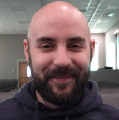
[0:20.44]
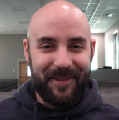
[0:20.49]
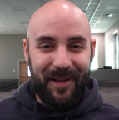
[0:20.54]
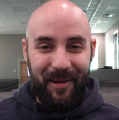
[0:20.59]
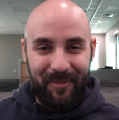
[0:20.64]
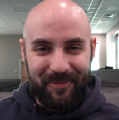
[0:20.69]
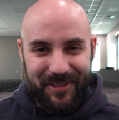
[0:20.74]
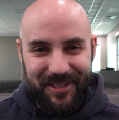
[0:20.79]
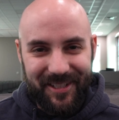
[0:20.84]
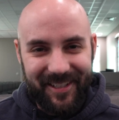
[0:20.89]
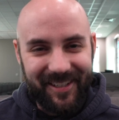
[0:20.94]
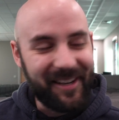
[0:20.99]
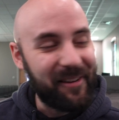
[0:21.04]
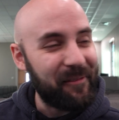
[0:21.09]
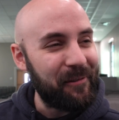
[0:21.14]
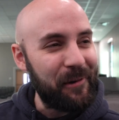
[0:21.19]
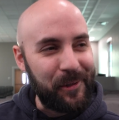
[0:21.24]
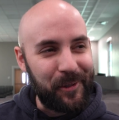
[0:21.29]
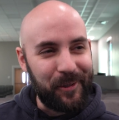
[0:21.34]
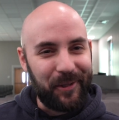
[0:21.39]
No, I'm just kidding.
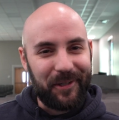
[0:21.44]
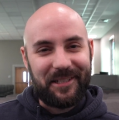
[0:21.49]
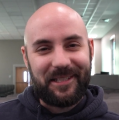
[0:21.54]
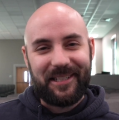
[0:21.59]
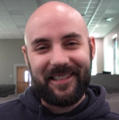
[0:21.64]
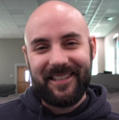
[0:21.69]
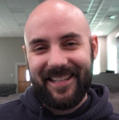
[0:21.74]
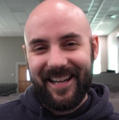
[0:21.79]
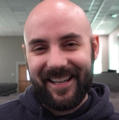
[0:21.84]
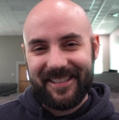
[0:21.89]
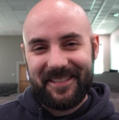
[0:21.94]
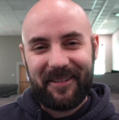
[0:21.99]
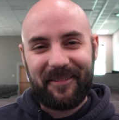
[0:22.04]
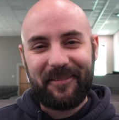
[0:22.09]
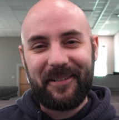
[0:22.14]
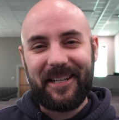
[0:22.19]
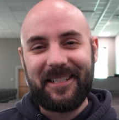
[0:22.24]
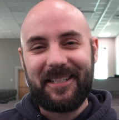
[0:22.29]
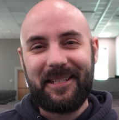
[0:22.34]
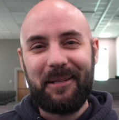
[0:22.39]
I won't go on to the next
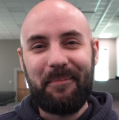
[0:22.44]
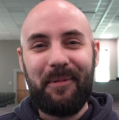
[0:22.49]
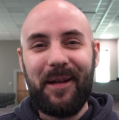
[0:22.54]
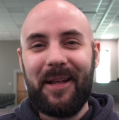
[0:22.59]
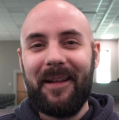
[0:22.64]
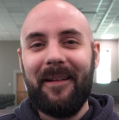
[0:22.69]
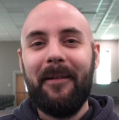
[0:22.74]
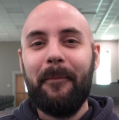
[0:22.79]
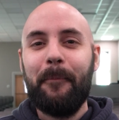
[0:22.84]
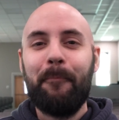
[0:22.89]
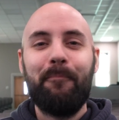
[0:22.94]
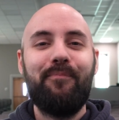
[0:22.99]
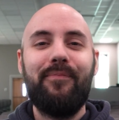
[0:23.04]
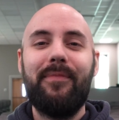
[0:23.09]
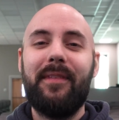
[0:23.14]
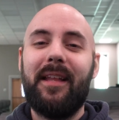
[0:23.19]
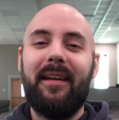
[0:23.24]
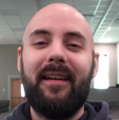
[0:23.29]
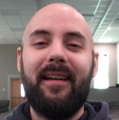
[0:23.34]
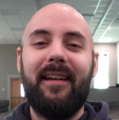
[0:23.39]
question. But
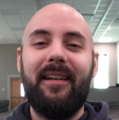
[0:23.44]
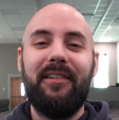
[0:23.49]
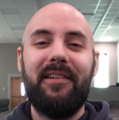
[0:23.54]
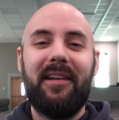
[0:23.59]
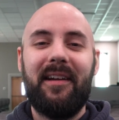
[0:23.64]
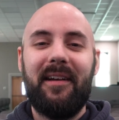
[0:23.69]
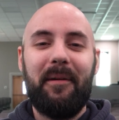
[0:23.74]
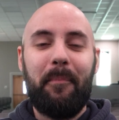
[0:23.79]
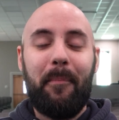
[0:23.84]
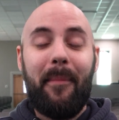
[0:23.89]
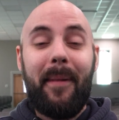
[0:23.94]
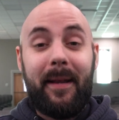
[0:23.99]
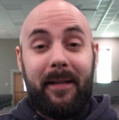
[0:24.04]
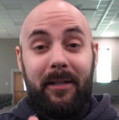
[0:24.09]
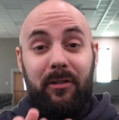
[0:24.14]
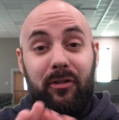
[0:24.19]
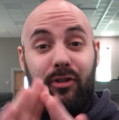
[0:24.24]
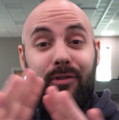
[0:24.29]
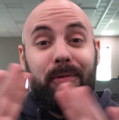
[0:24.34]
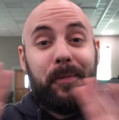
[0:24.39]

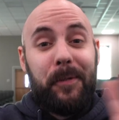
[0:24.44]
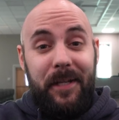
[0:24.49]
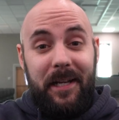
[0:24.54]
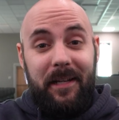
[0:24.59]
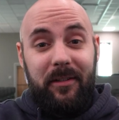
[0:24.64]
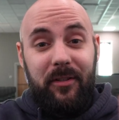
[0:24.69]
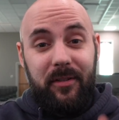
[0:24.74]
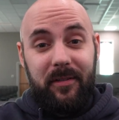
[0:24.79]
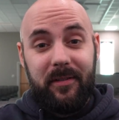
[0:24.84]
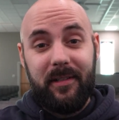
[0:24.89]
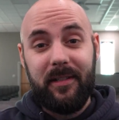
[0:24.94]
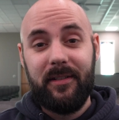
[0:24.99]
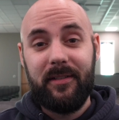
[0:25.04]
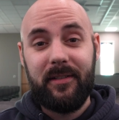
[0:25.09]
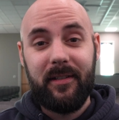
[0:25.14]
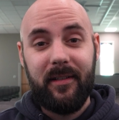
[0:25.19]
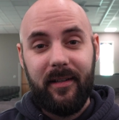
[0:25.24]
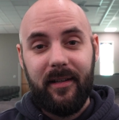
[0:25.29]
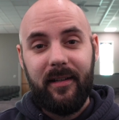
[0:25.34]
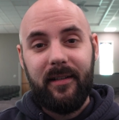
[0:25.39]
my short answer
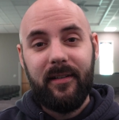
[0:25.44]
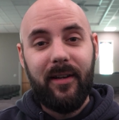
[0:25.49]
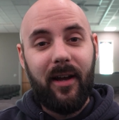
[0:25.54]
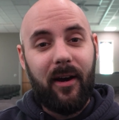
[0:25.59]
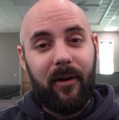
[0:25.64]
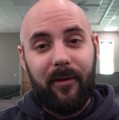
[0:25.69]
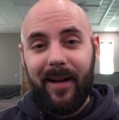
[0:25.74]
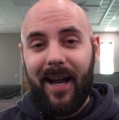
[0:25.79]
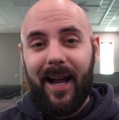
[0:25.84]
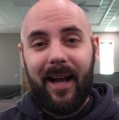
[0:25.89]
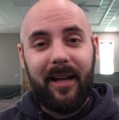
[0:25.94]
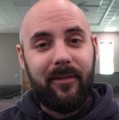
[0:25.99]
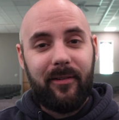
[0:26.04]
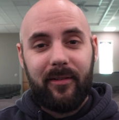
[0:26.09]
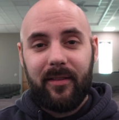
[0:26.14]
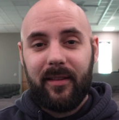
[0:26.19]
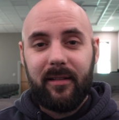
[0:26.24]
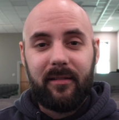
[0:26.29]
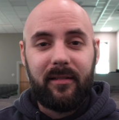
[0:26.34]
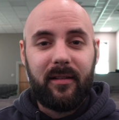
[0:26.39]
is no. I
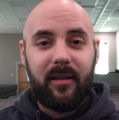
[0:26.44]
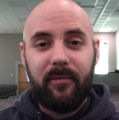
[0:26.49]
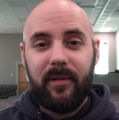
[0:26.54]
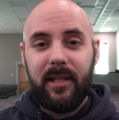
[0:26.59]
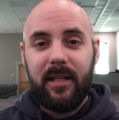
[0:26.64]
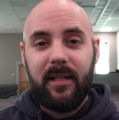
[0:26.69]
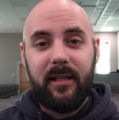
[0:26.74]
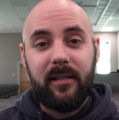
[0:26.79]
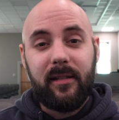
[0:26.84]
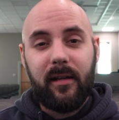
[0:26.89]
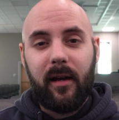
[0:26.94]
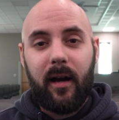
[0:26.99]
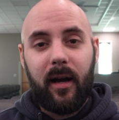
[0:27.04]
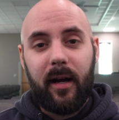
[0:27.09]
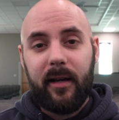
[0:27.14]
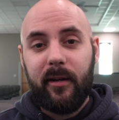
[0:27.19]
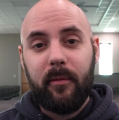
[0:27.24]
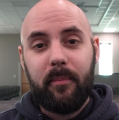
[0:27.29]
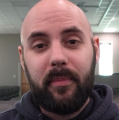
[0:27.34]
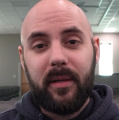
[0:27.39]
don't think that we need to
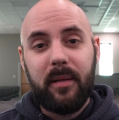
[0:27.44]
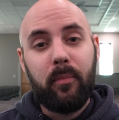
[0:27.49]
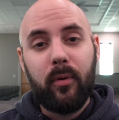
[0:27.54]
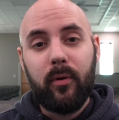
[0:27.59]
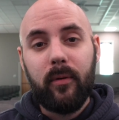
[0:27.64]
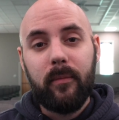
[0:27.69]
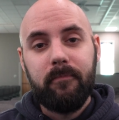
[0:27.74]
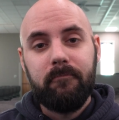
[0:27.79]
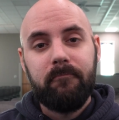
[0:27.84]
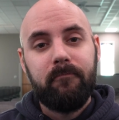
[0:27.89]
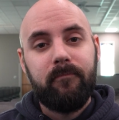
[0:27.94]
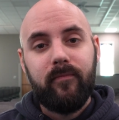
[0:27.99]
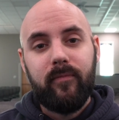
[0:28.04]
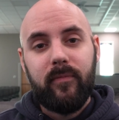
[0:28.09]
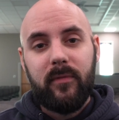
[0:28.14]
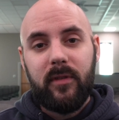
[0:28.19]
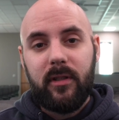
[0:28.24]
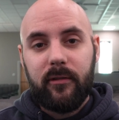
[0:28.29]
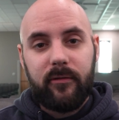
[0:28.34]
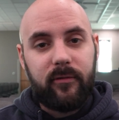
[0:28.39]
hire people
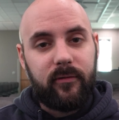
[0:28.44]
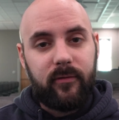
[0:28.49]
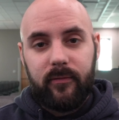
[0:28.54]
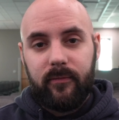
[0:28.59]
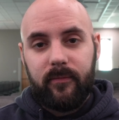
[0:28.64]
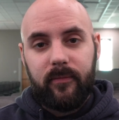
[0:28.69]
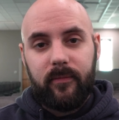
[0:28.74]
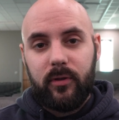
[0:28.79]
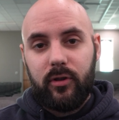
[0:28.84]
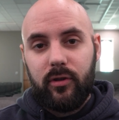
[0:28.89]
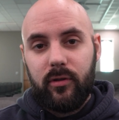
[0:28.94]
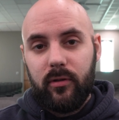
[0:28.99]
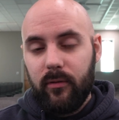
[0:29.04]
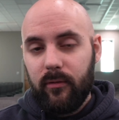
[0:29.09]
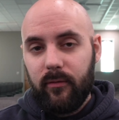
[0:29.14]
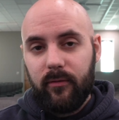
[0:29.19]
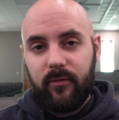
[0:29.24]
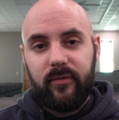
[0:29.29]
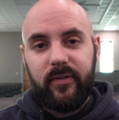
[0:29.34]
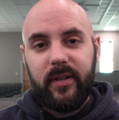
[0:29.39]

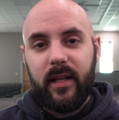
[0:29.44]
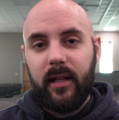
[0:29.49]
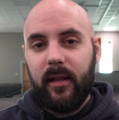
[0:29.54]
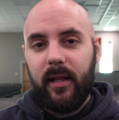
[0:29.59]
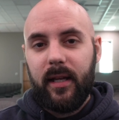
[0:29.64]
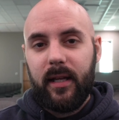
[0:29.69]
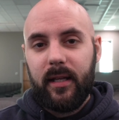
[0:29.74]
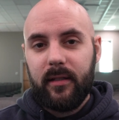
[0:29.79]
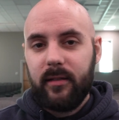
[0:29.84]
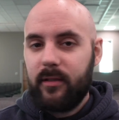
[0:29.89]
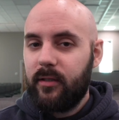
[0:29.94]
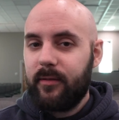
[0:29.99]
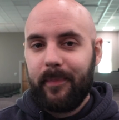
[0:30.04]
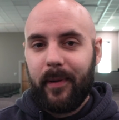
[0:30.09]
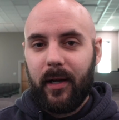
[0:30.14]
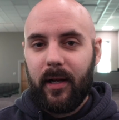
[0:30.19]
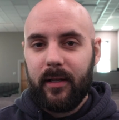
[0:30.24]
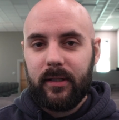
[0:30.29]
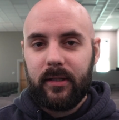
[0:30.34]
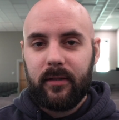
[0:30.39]
to fill in
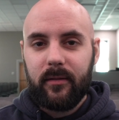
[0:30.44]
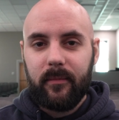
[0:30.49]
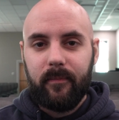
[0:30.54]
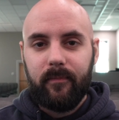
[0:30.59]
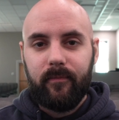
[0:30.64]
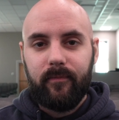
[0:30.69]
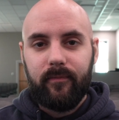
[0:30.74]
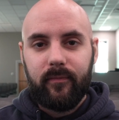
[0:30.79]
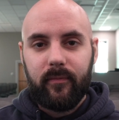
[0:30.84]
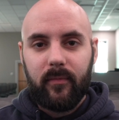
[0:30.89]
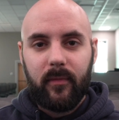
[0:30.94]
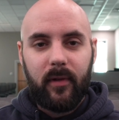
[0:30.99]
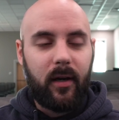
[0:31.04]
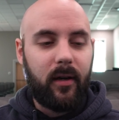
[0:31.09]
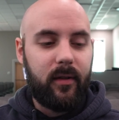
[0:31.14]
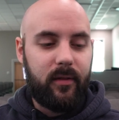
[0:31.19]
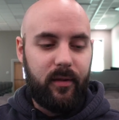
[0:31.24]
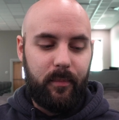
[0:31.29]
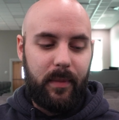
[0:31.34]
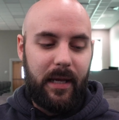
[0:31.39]
spots
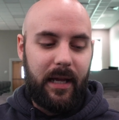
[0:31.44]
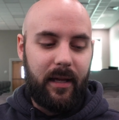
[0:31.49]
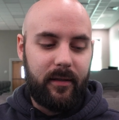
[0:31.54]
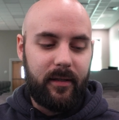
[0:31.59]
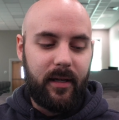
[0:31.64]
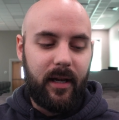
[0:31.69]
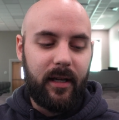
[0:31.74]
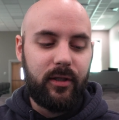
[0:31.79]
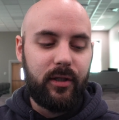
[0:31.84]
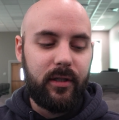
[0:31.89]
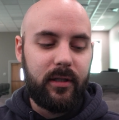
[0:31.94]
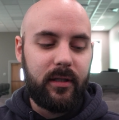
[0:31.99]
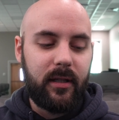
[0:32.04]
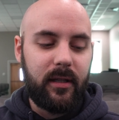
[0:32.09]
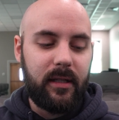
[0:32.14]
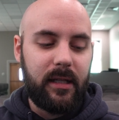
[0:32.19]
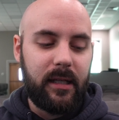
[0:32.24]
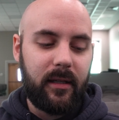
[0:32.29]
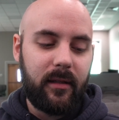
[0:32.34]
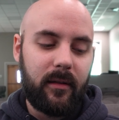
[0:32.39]
on the band. I just
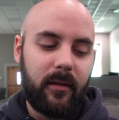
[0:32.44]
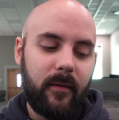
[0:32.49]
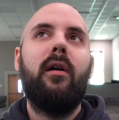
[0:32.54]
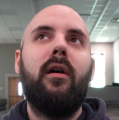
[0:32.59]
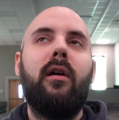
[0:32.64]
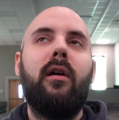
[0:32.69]
think